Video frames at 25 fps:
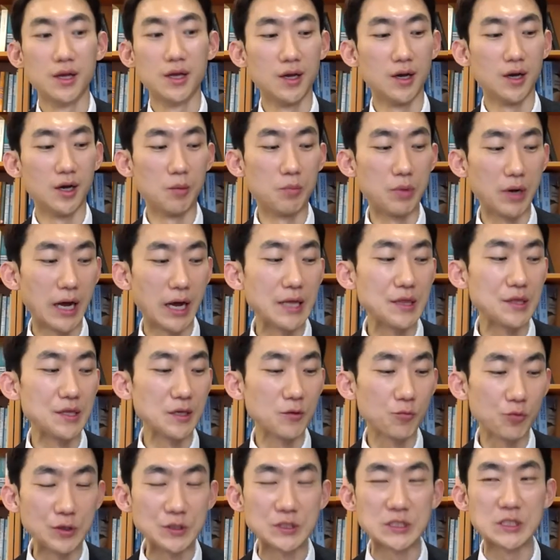But I
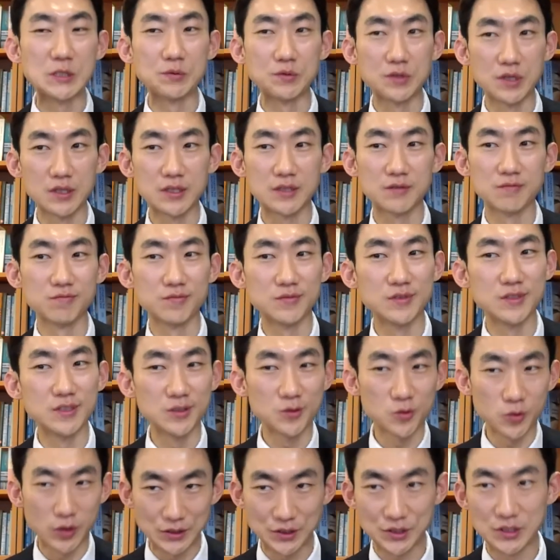think received the
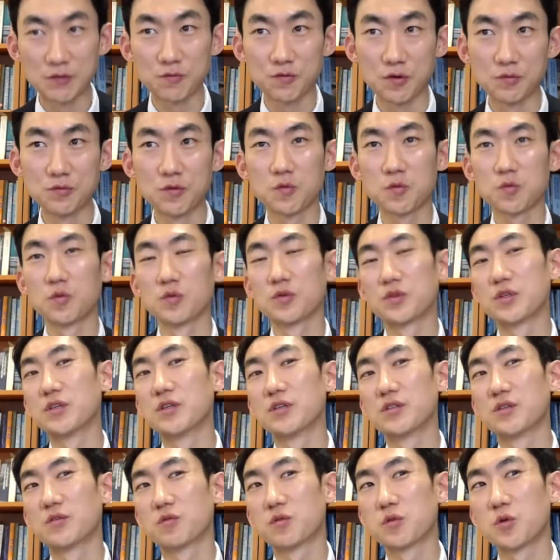question from
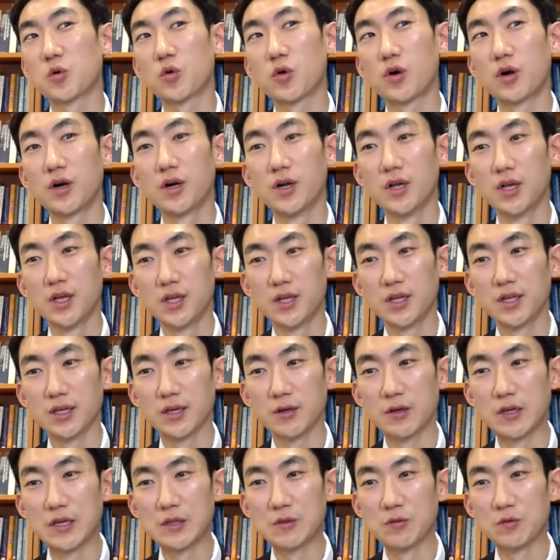the floor
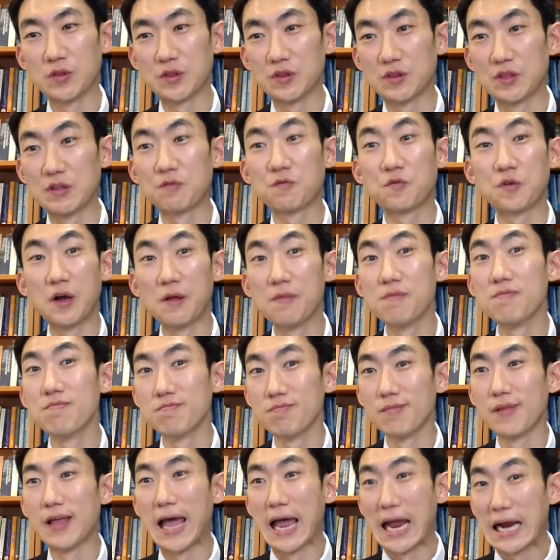in
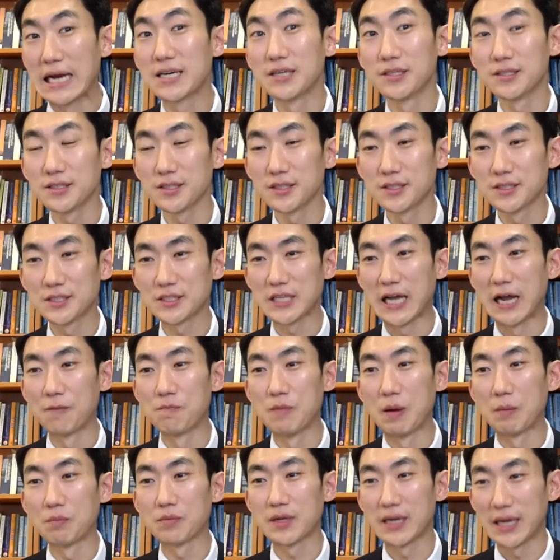different angle. So
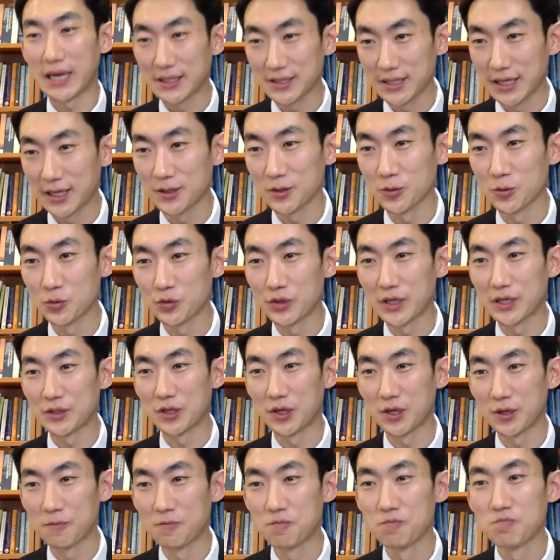I'm glad that we had
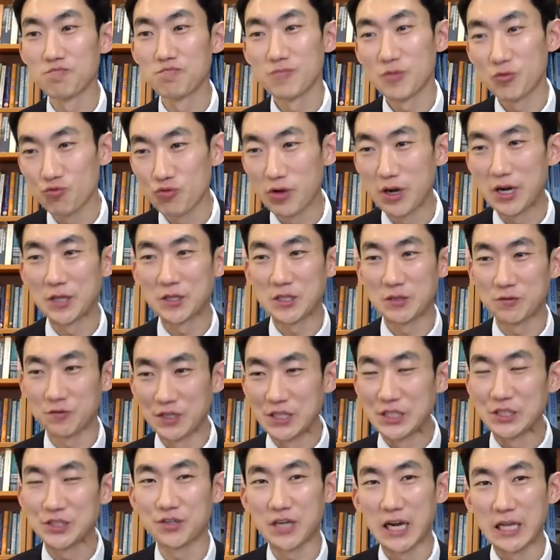a
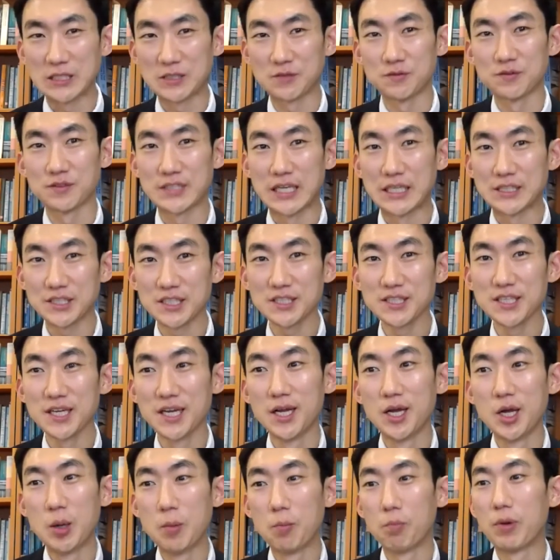relatively interactive session.
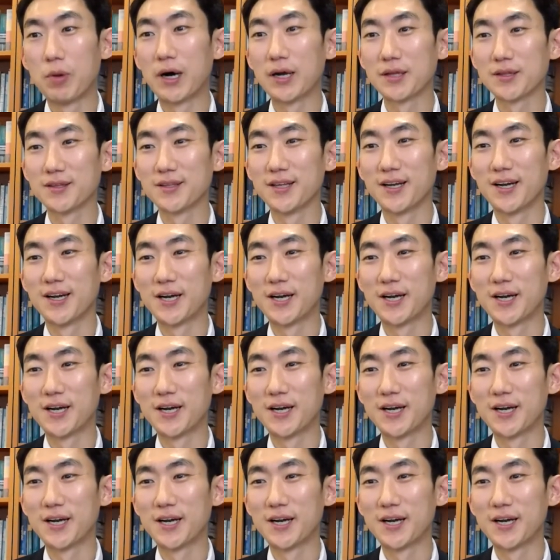But